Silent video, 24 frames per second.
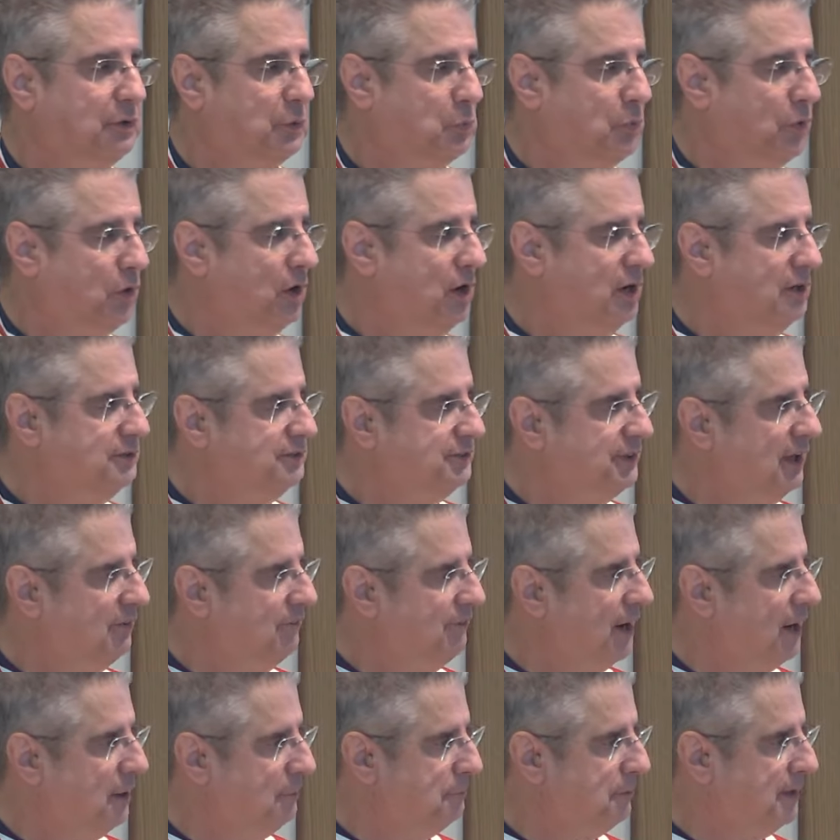words of
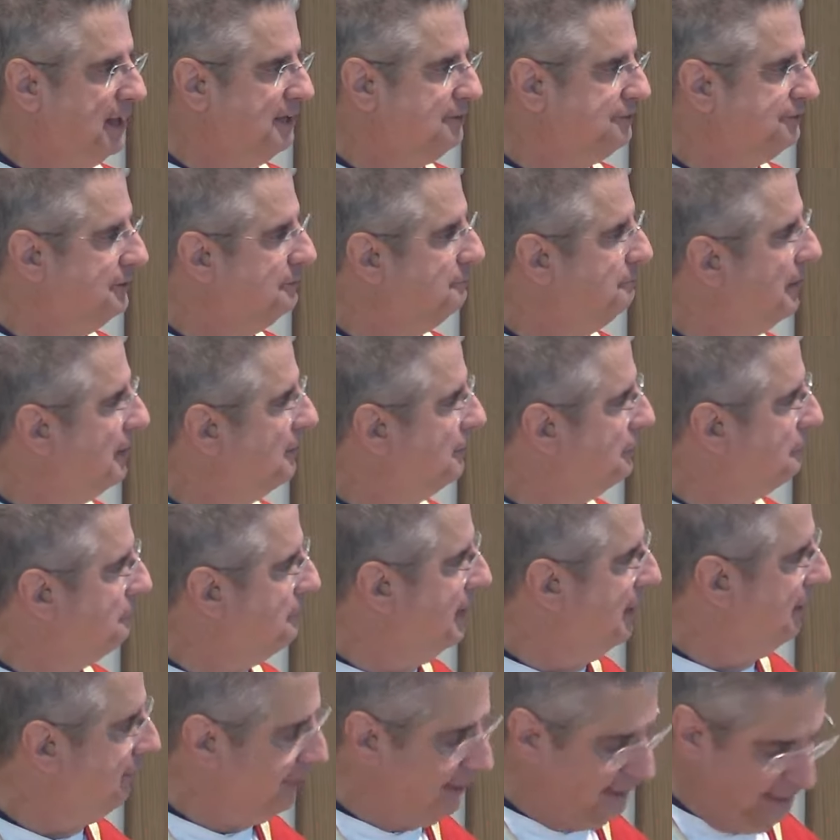our Blessed Mother
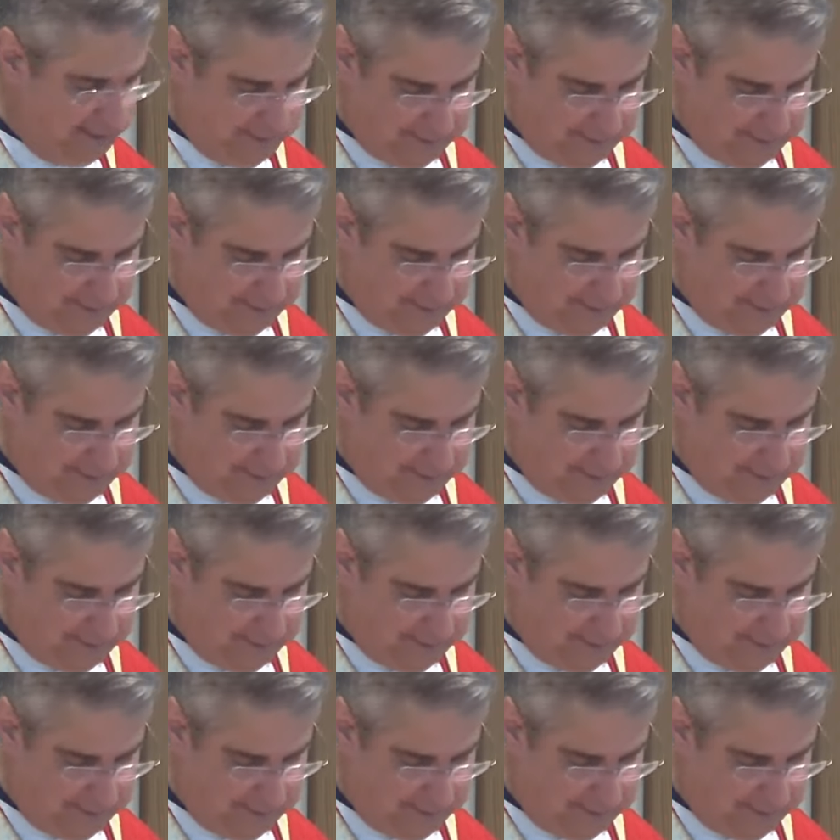Mary.